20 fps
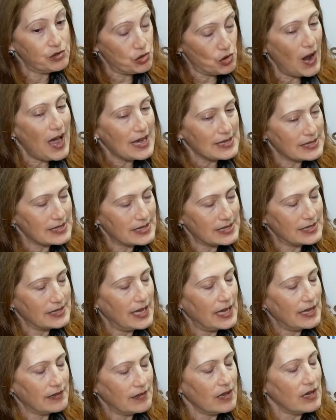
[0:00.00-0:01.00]
trust
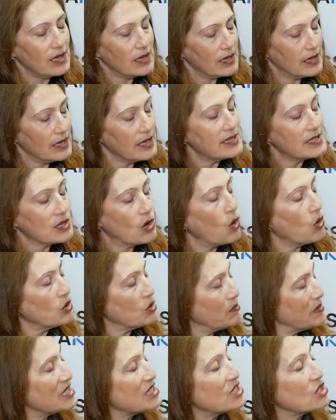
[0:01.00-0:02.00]
that it's going to
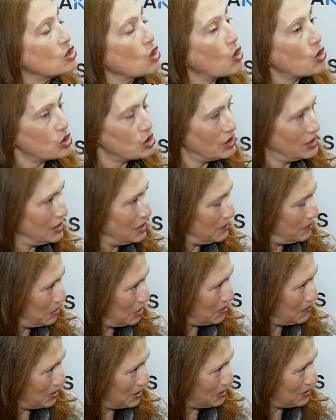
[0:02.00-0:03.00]
be stored in a
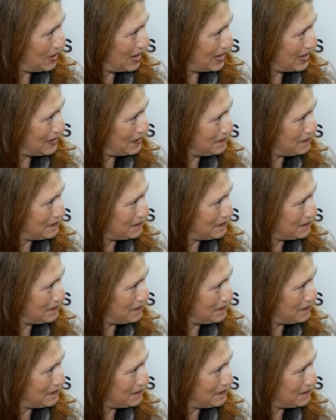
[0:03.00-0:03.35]
proper way.